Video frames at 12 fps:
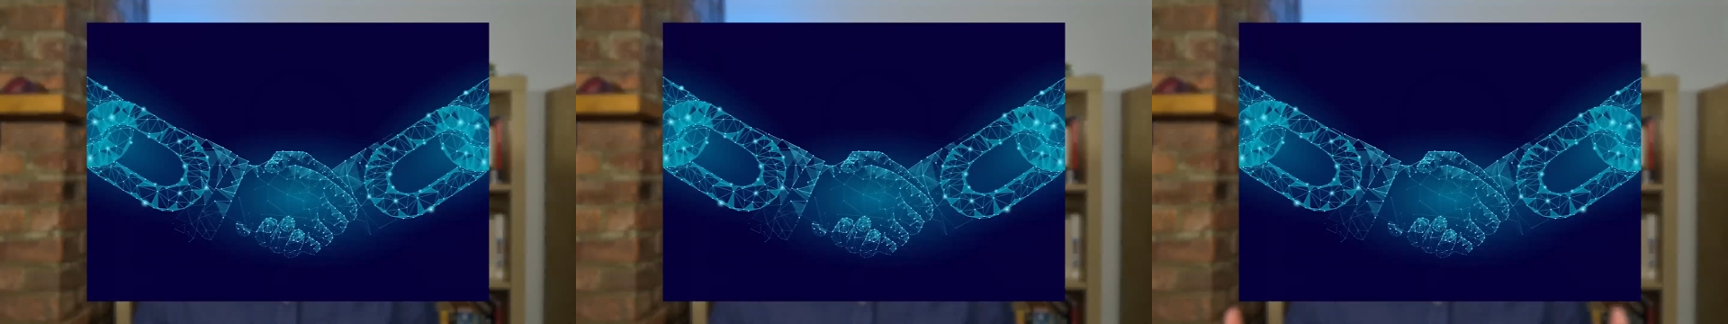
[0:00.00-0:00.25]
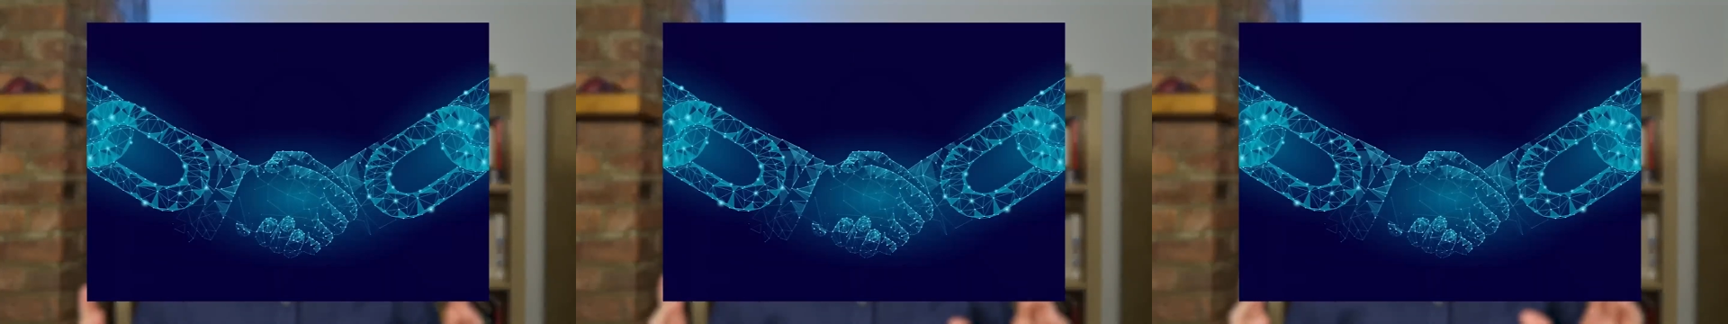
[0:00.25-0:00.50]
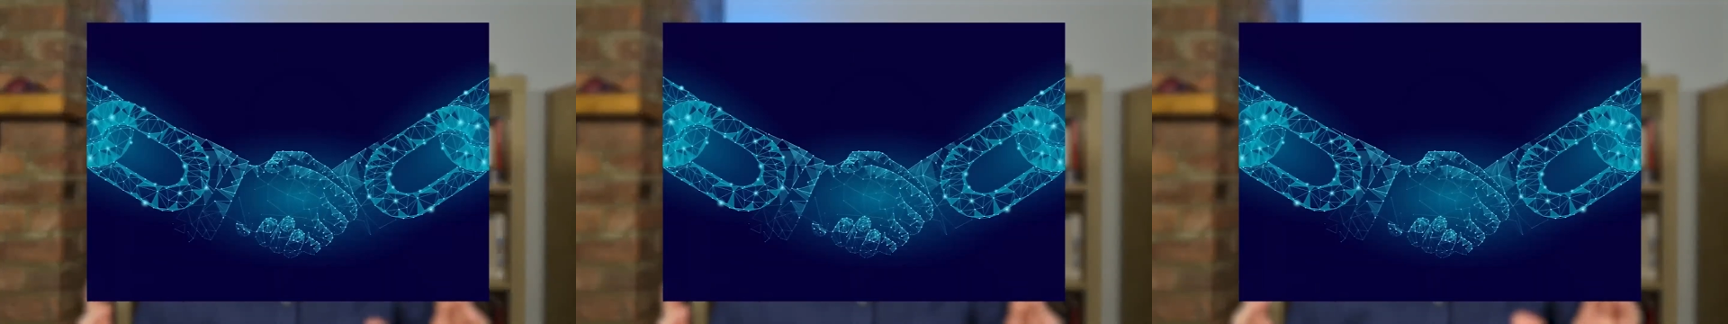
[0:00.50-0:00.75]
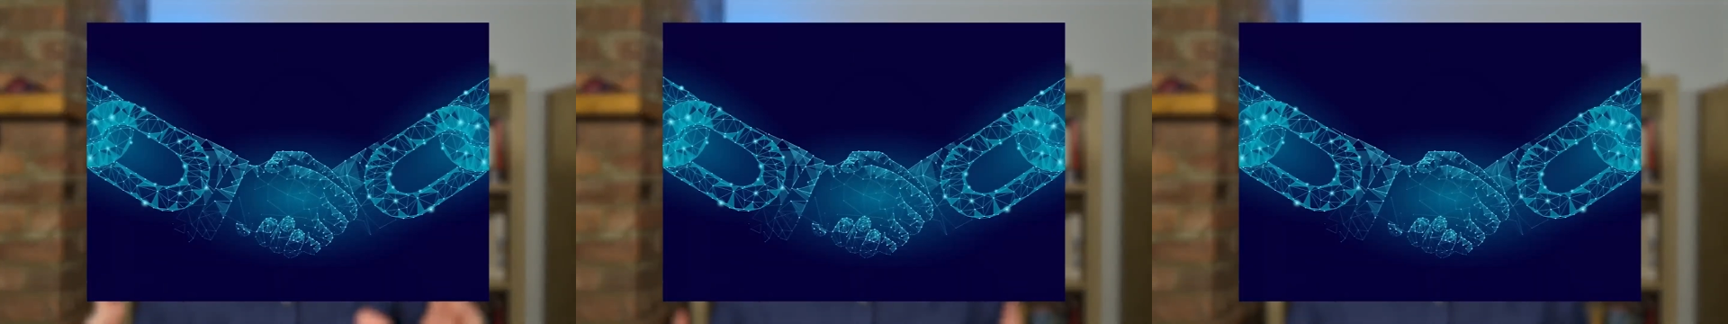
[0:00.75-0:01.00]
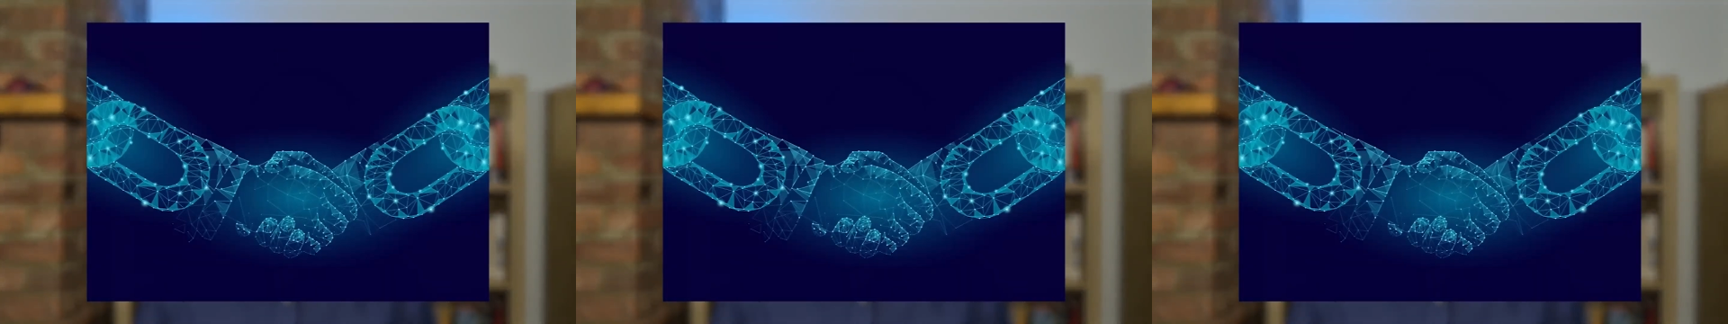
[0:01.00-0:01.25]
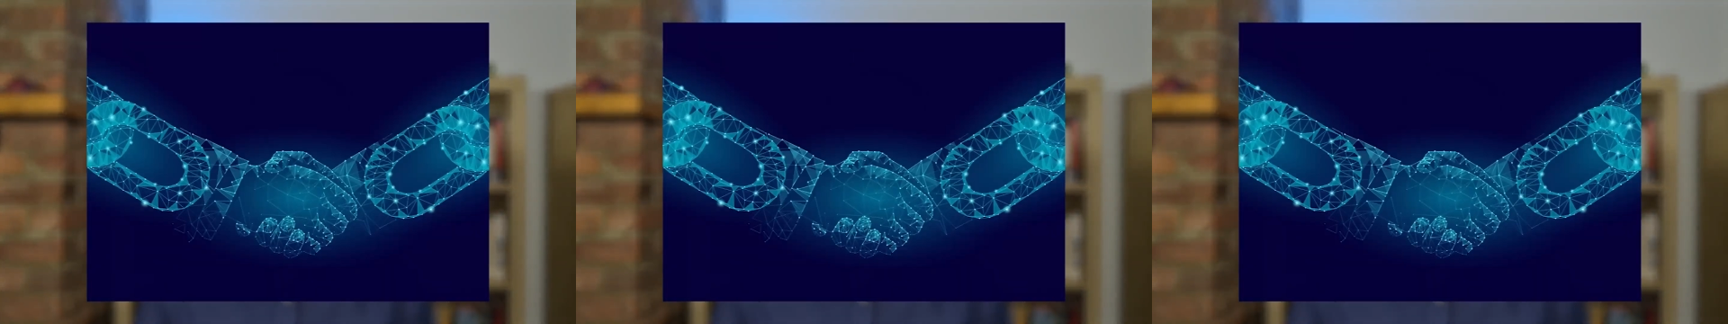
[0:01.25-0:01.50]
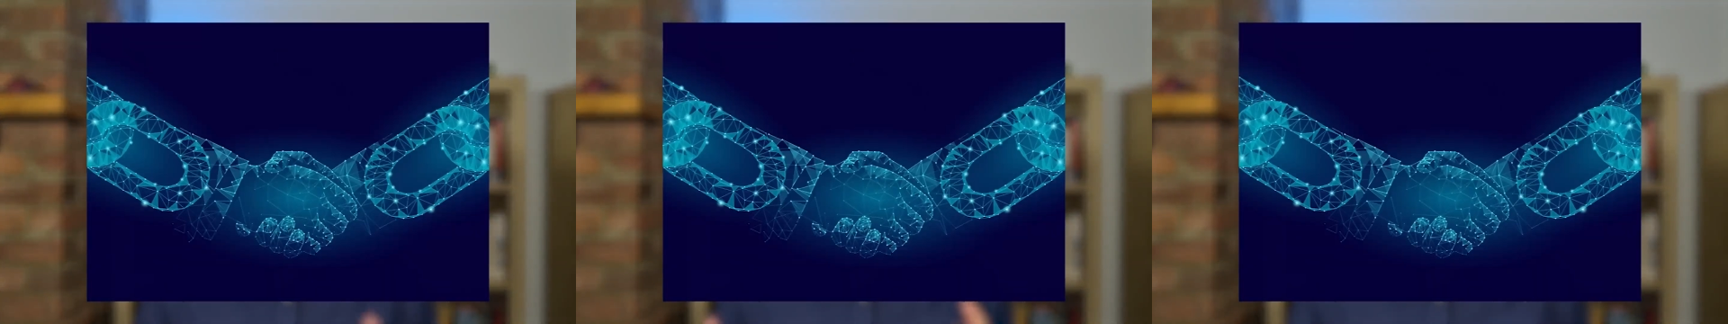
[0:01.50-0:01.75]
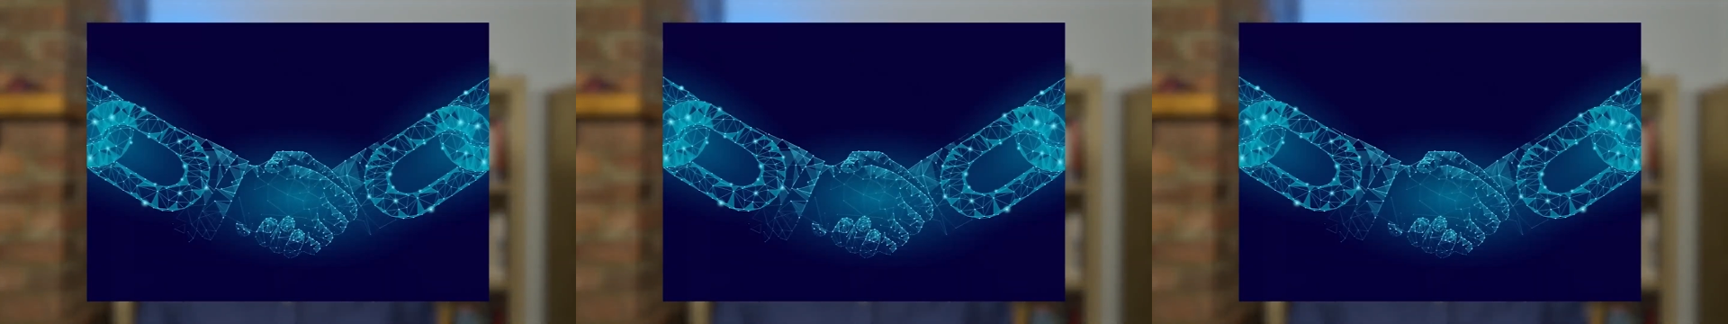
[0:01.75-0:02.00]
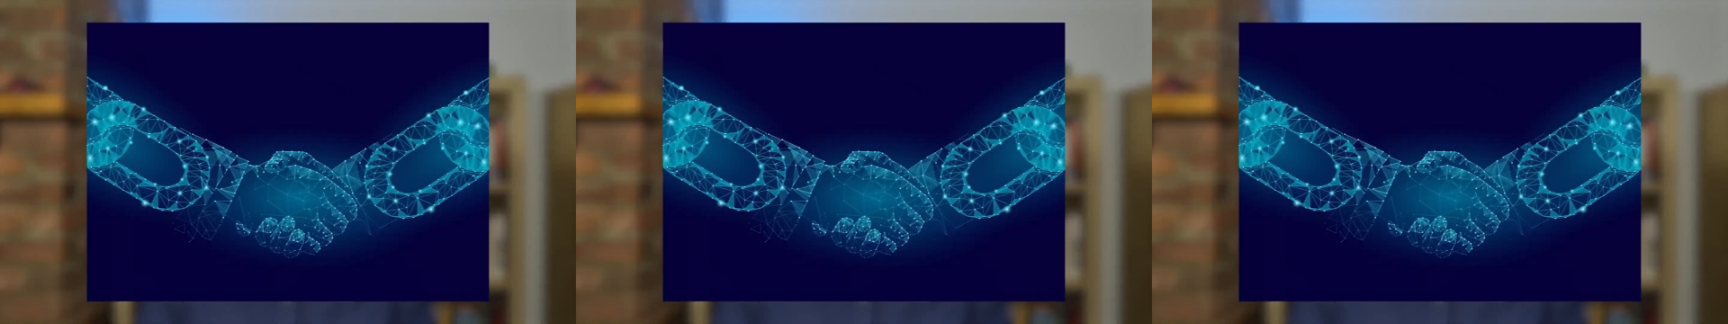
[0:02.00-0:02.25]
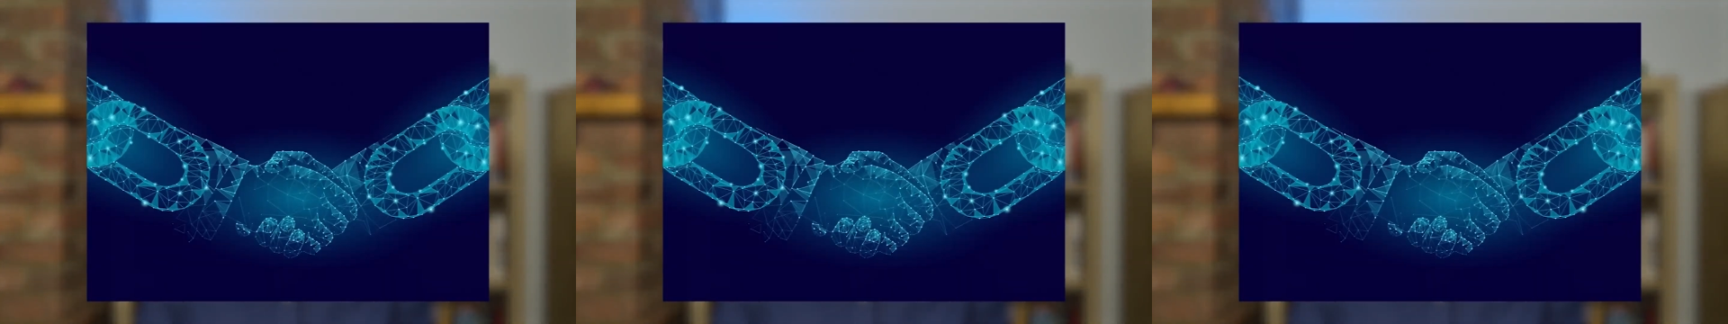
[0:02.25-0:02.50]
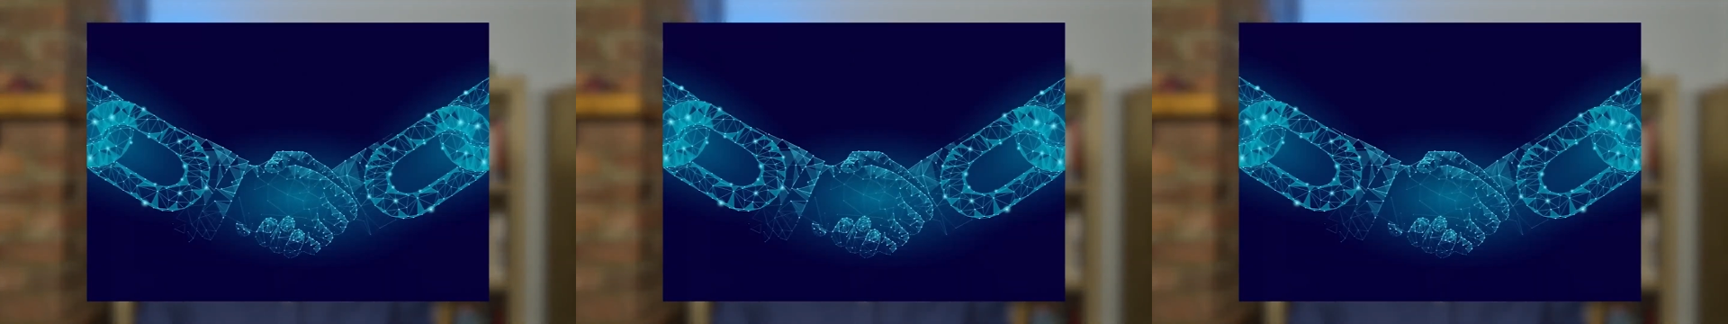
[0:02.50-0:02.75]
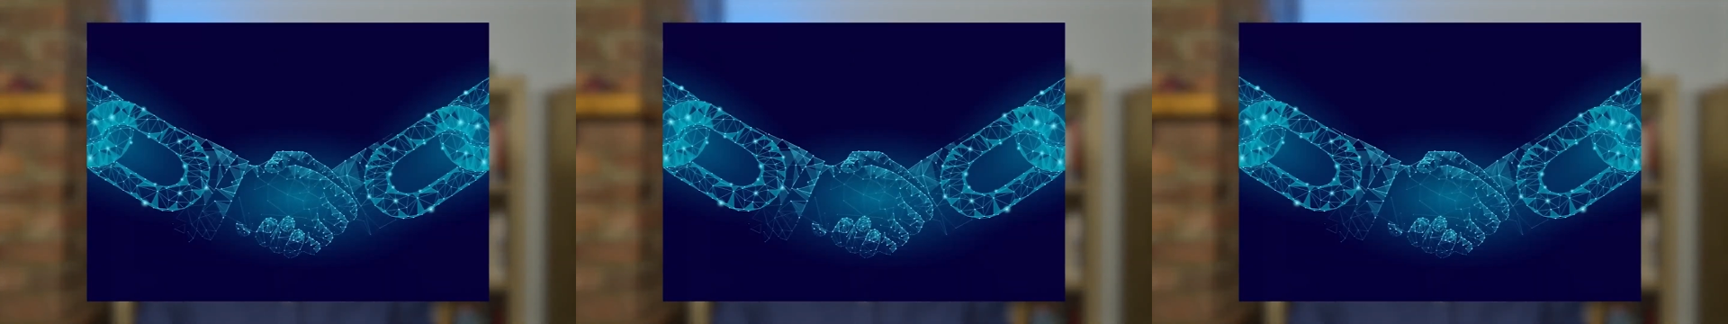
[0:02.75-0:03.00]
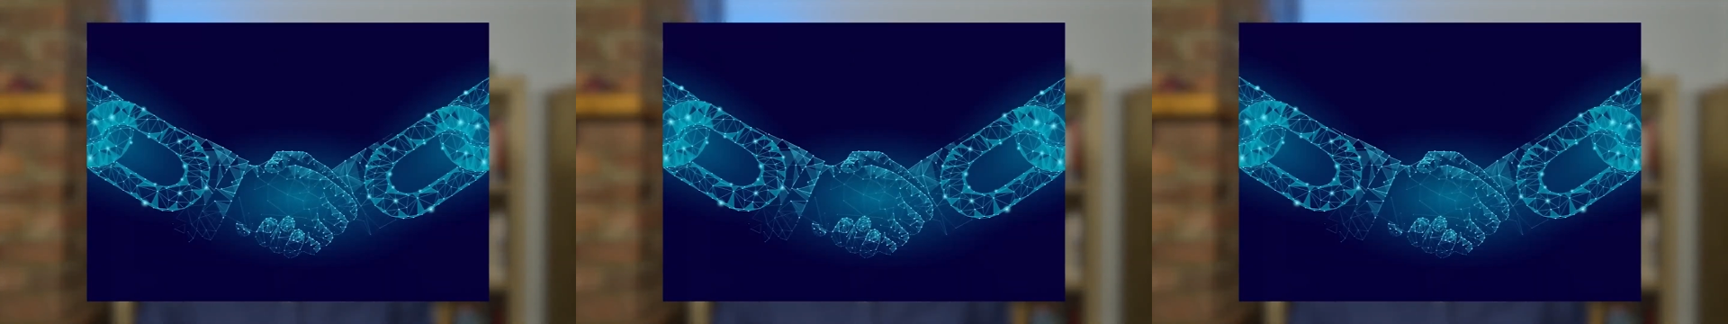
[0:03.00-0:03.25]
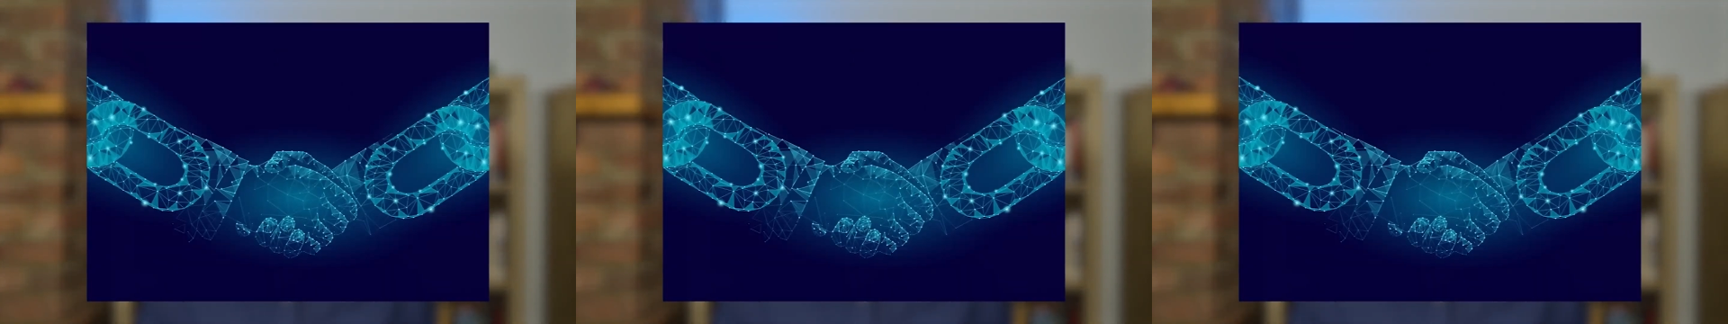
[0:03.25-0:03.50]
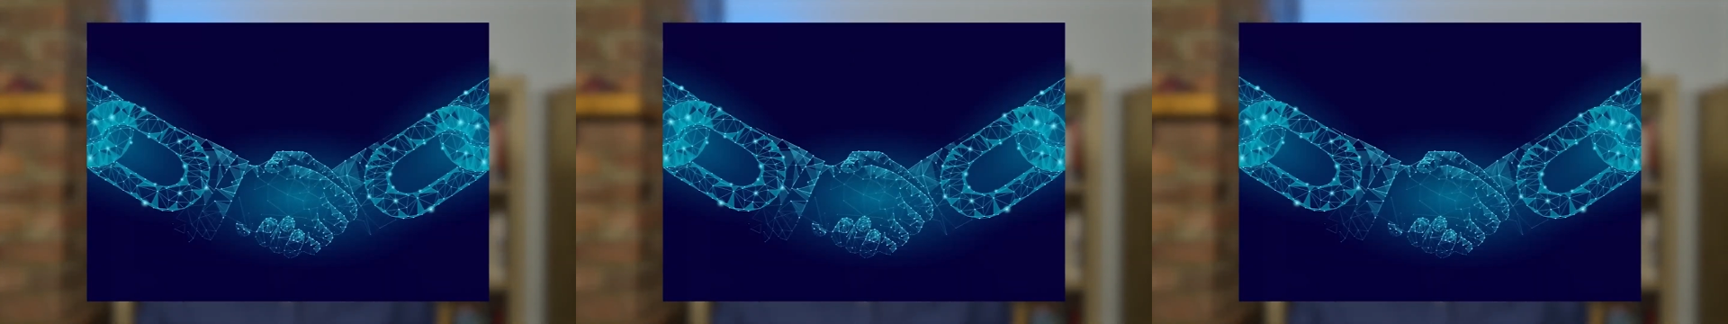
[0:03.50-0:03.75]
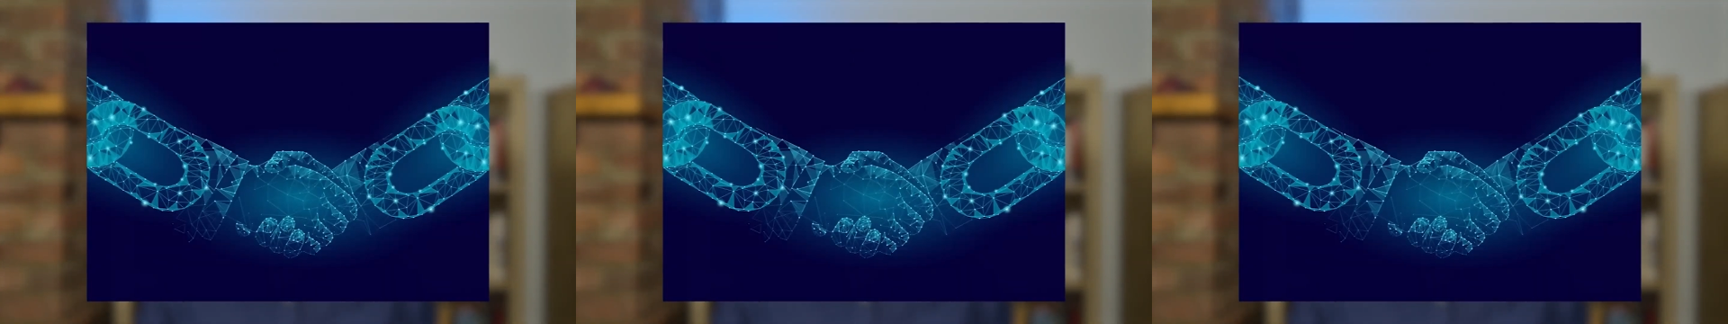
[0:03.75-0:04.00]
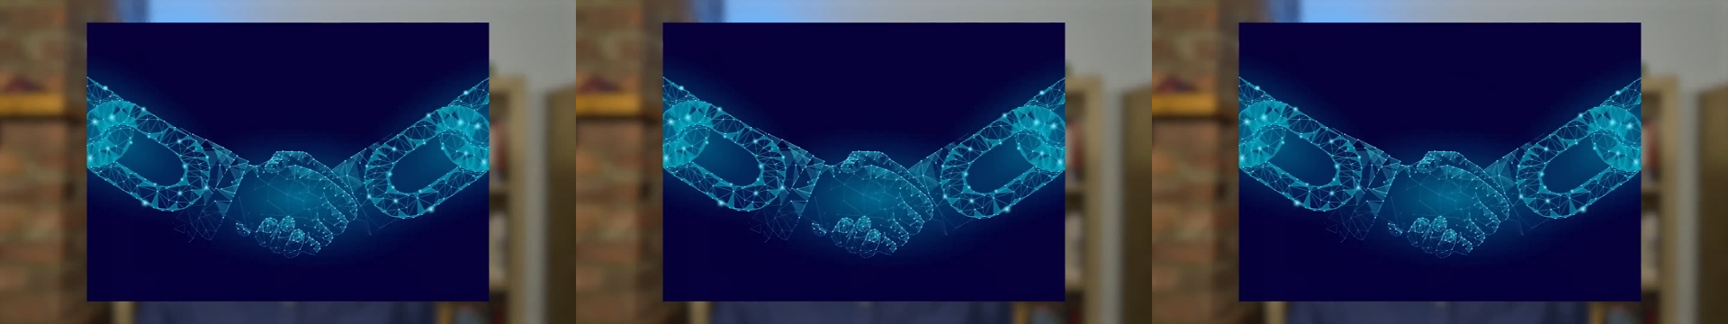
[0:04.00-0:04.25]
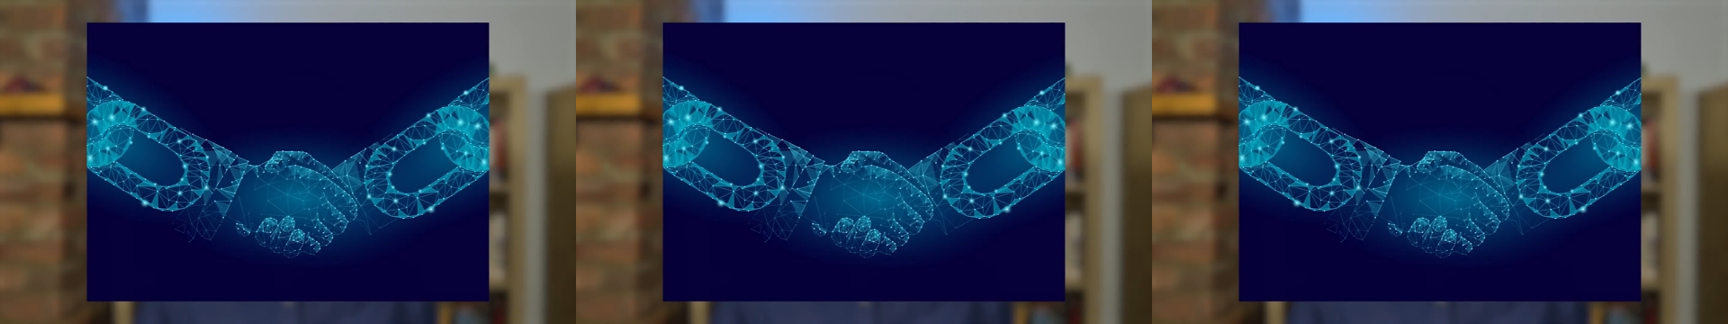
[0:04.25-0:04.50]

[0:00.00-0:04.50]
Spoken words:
Nobody's mouth can be seen.